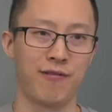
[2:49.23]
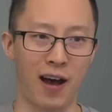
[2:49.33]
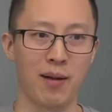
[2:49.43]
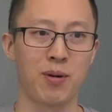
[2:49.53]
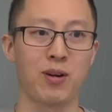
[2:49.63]

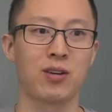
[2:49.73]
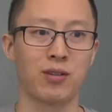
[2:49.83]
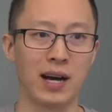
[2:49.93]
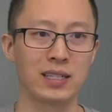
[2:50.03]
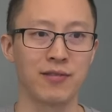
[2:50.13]
fiber
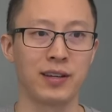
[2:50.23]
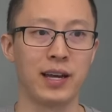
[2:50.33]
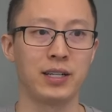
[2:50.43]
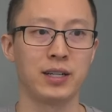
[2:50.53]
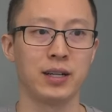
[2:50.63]

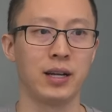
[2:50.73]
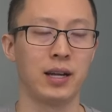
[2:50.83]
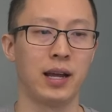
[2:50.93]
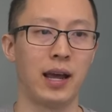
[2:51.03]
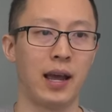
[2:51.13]
classification,
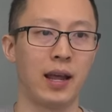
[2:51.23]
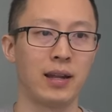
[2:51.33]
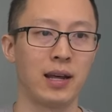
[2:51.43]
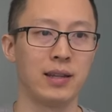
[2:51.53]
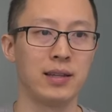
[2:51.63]

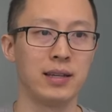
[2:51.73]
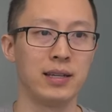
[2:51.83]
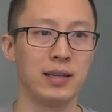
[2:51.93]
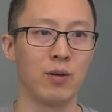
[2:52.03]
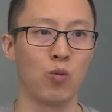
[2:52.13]
and
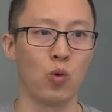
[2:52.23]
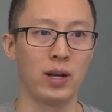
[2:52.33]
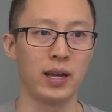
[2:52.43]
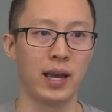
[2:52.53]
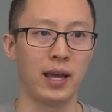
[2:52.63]
the
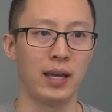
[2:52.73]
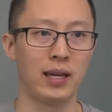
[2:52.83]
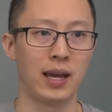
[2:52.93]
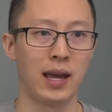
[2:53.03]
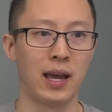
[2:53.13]

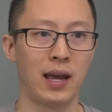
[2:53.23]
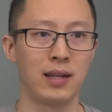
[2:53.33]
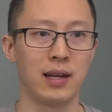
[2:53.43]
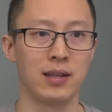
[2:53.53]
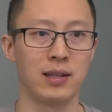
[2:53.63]
1A
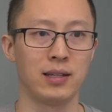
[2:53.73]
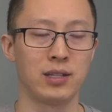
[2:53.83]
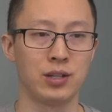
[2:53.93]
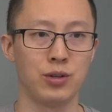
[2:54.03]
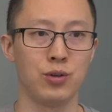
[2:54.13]
and the
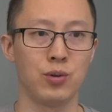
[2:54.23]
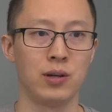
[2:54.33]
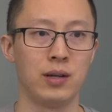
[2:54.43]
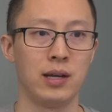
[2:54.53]
2,